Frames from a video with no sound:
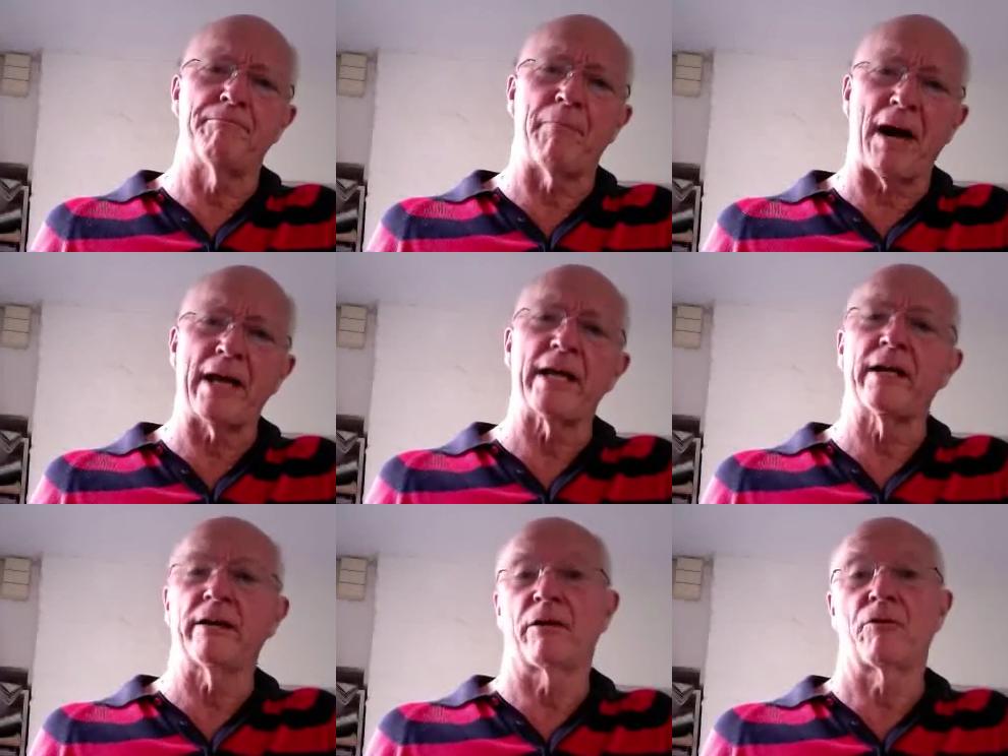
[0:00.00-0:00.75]

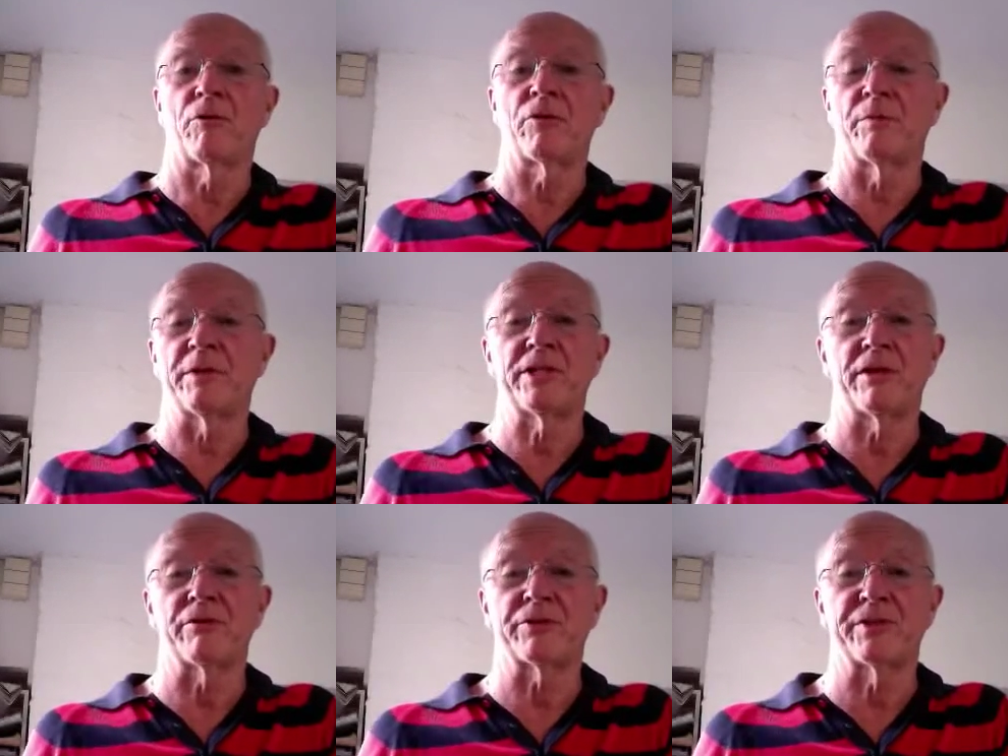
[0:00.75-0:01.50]
buying the
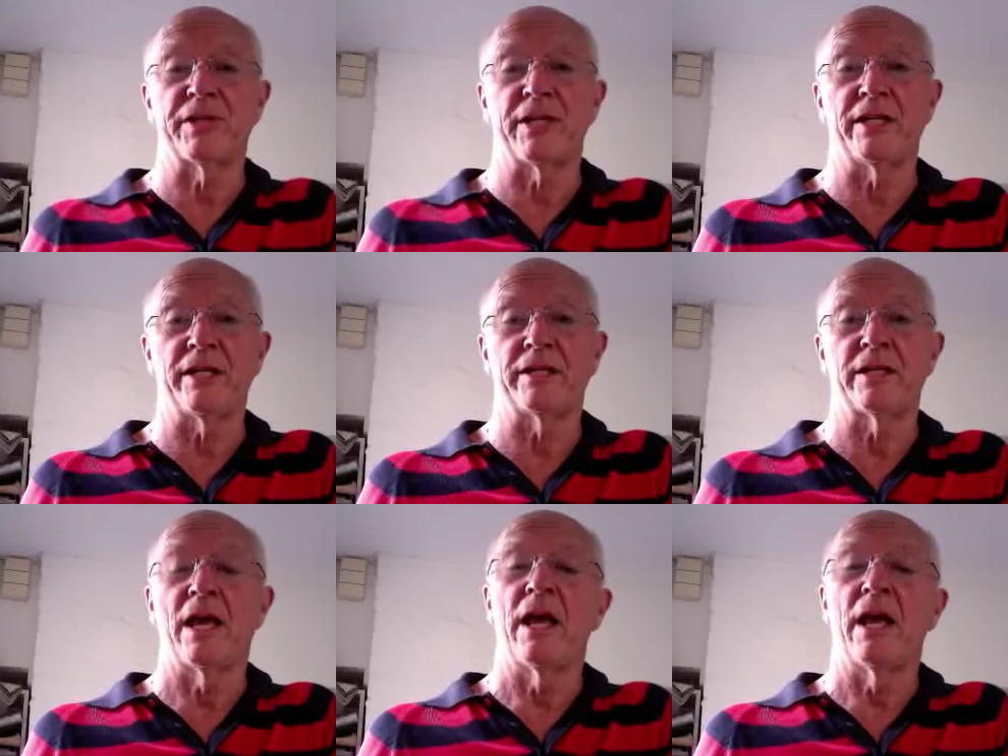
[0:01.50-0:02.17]
materials needed,